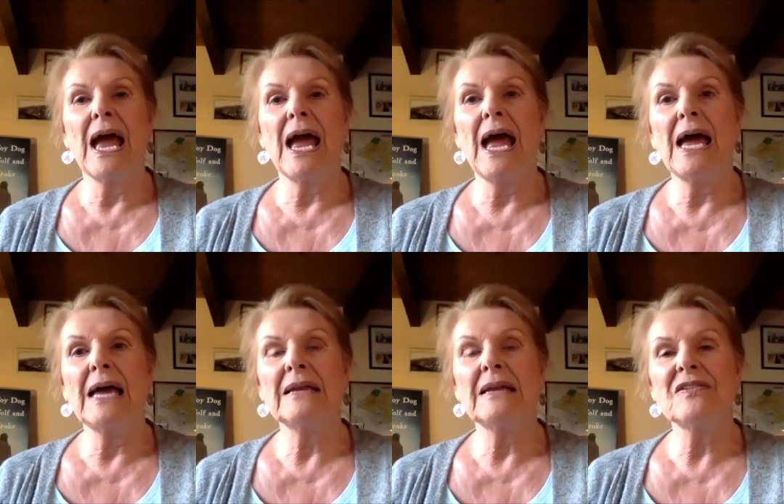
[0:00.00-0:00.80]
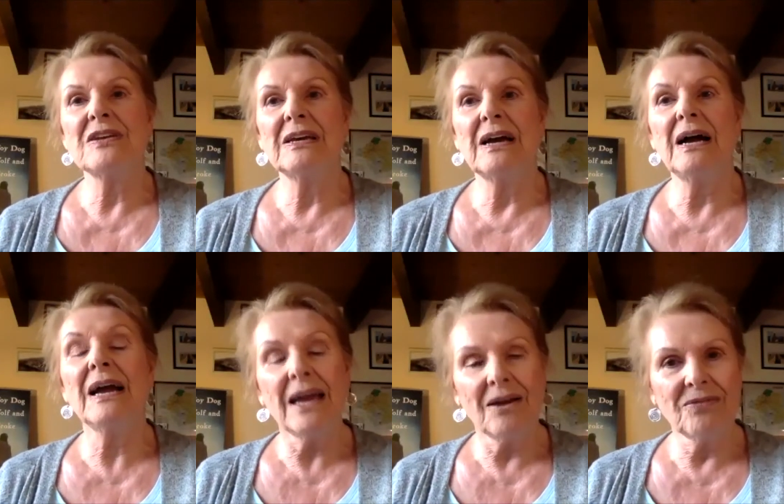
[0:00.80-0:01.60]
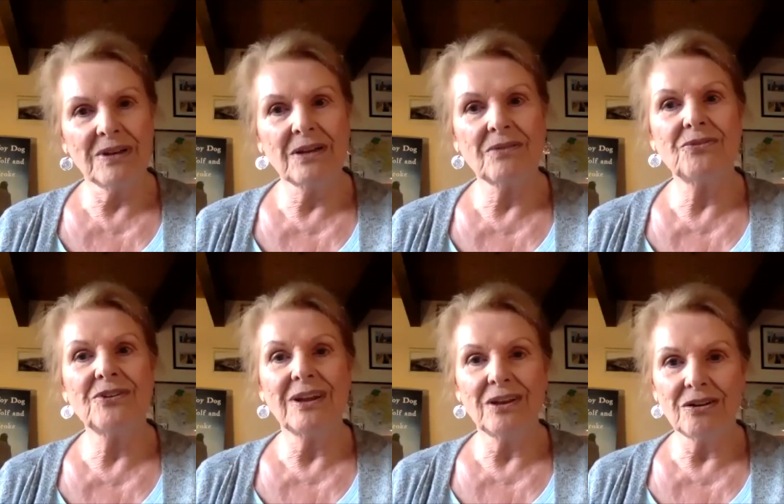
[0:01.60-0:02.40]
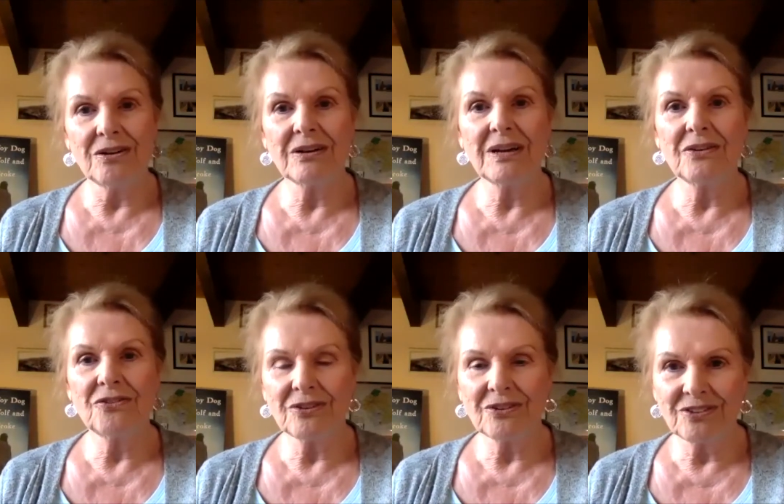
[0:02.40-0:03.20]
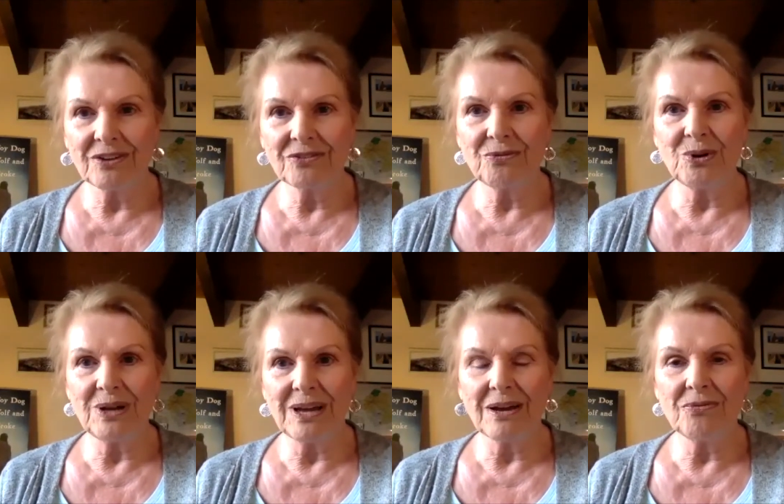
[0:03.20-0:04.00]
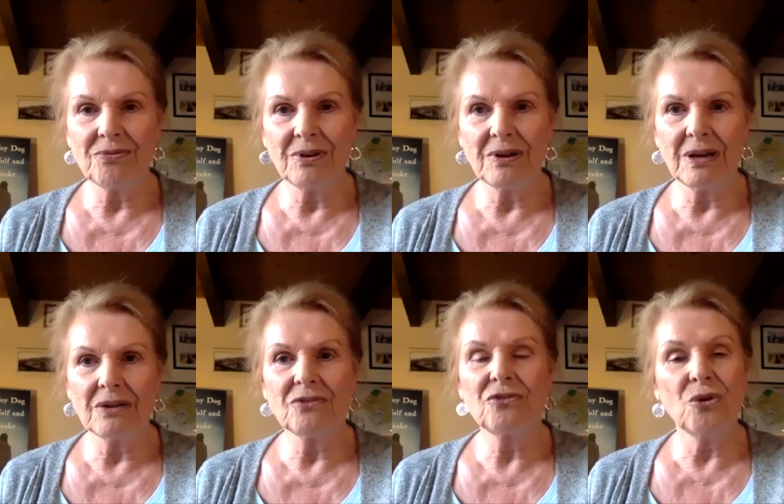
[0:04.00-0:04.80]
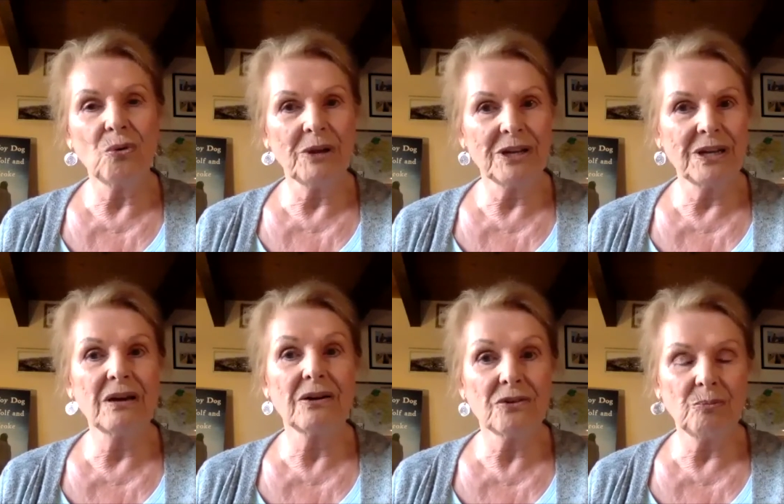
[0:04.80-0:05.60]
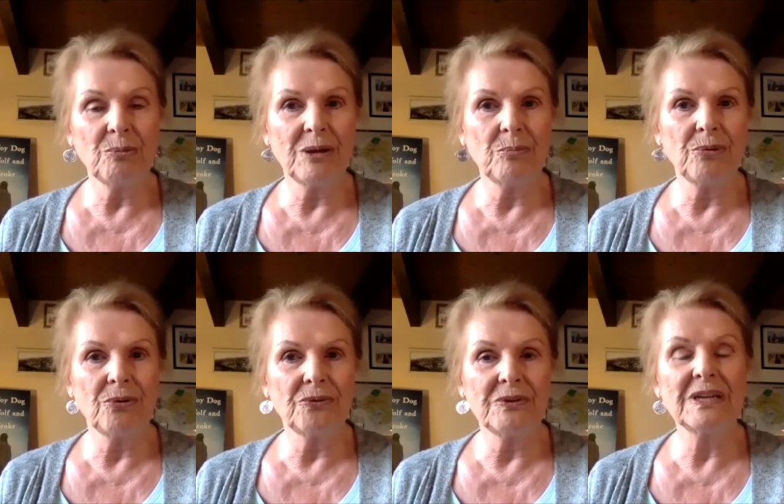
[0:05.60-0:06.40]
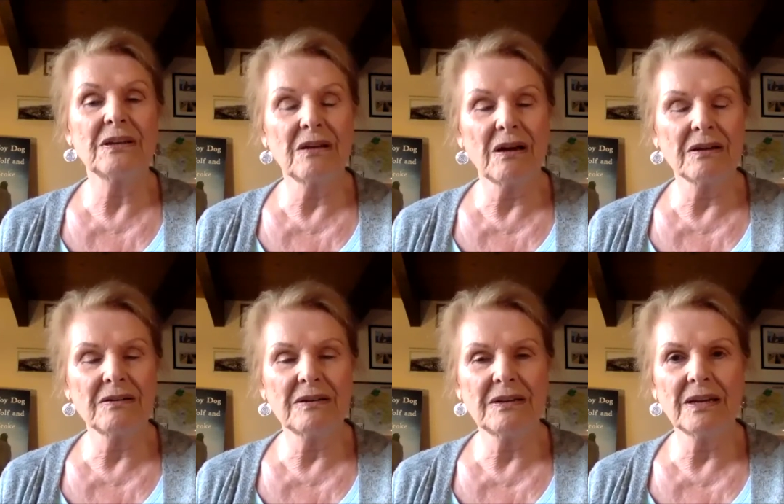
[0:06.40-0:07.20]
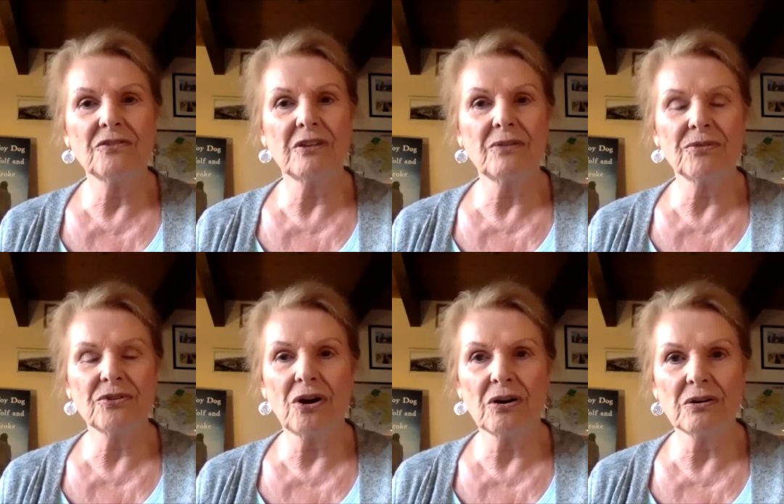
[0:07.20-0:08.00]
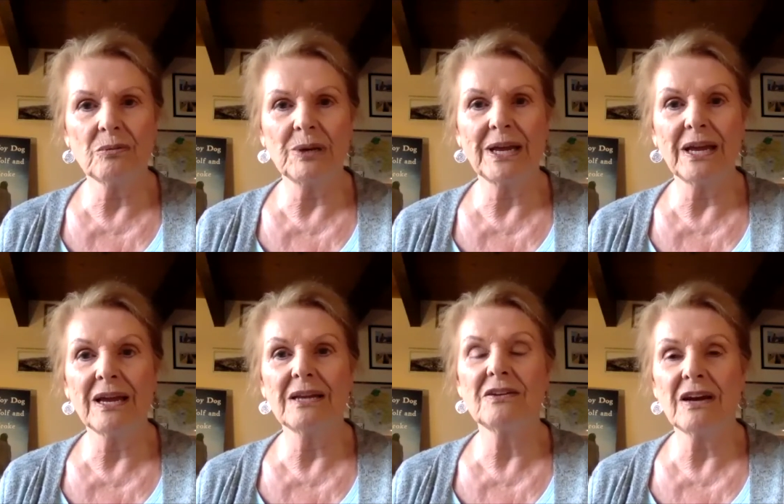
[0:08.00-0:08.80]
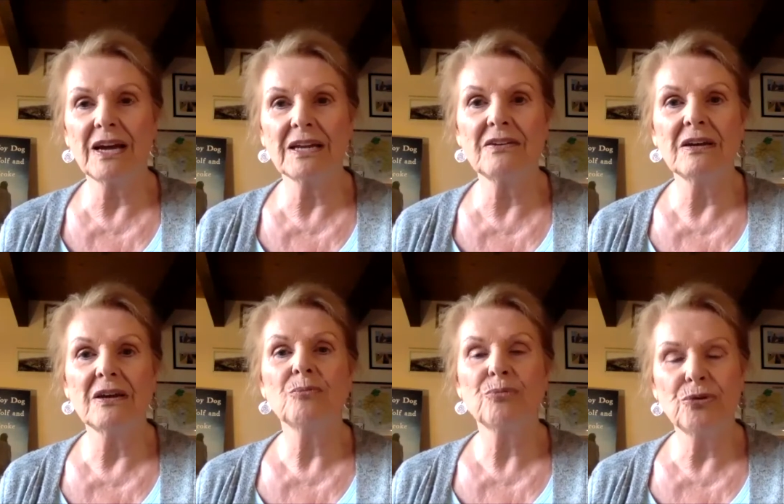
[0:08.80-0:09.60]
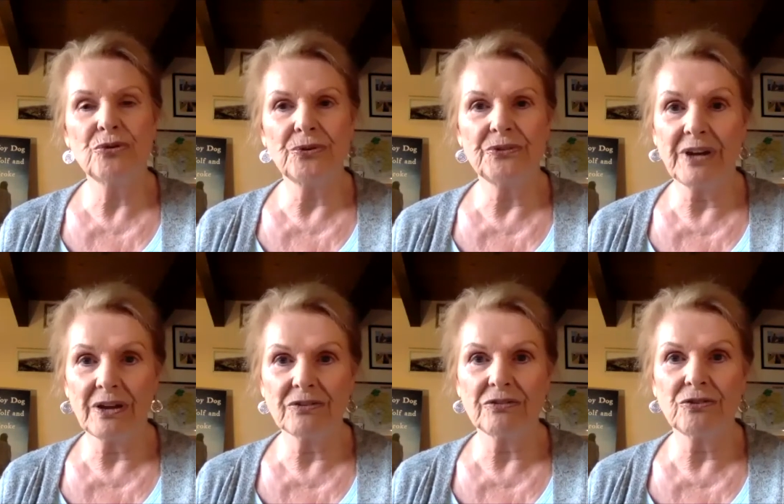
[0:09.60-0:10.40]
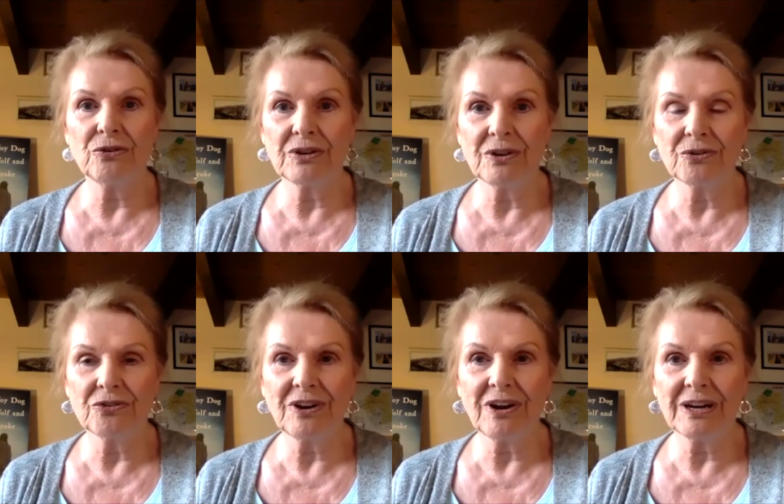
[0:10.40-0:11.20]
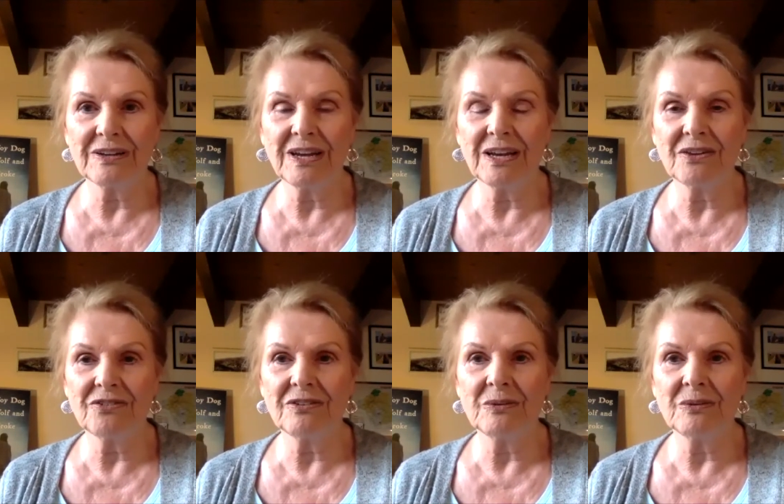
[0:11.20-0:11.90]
And I have lived a long and successful life. So many other people did not. They suffered horribly and died brutal deaths during those dark days.